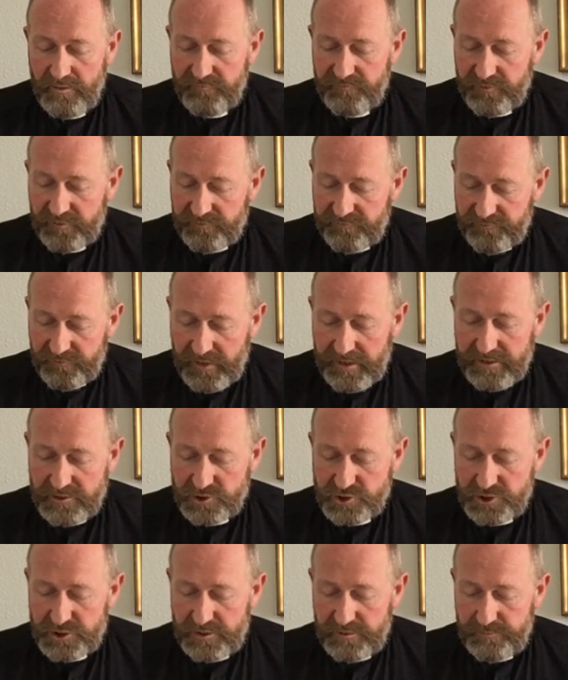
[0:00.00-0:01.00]
For
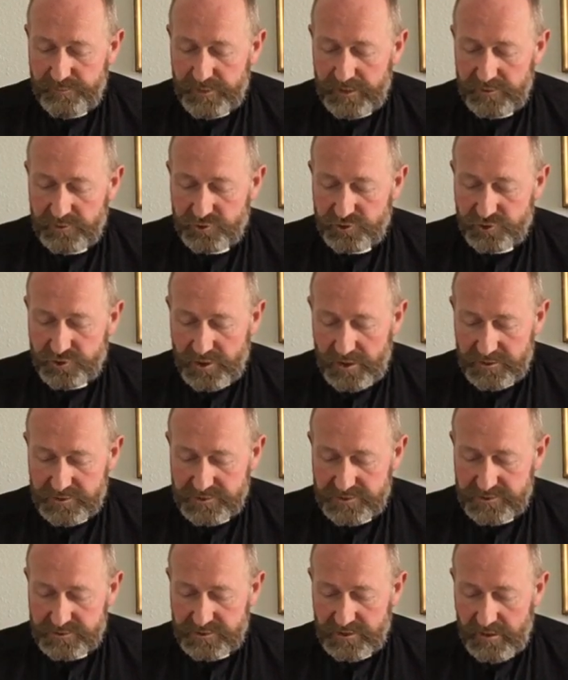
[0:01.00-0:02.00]
friendship and
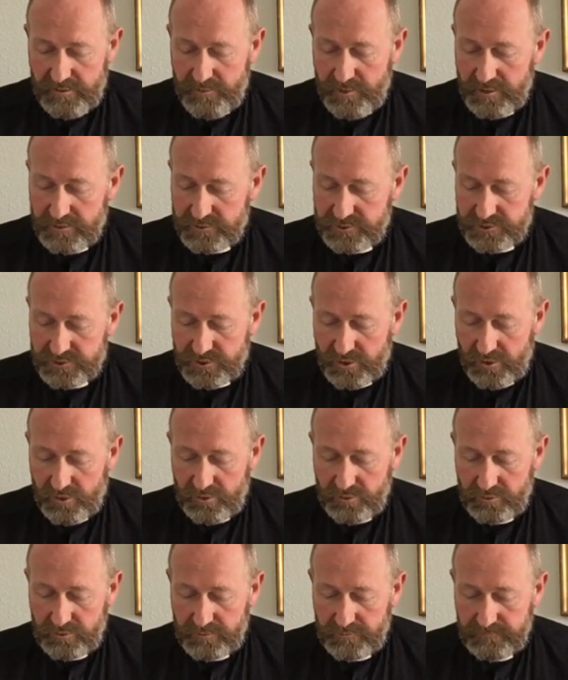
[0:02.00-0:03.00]
trust amongst
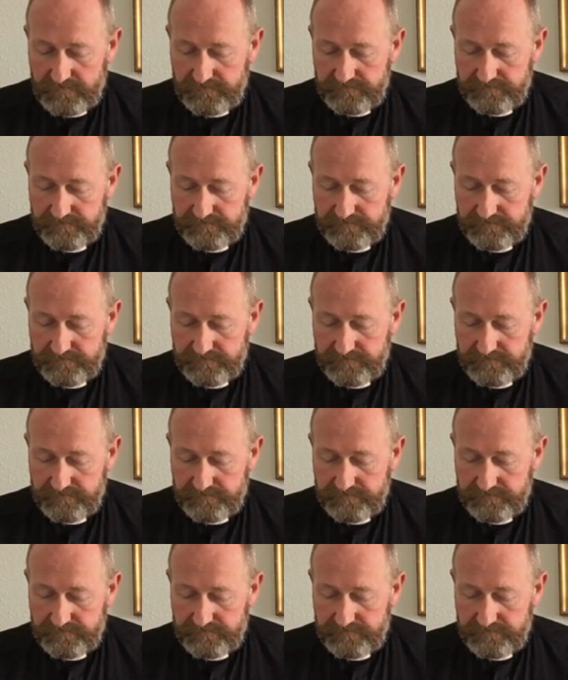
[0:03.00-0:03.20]
all,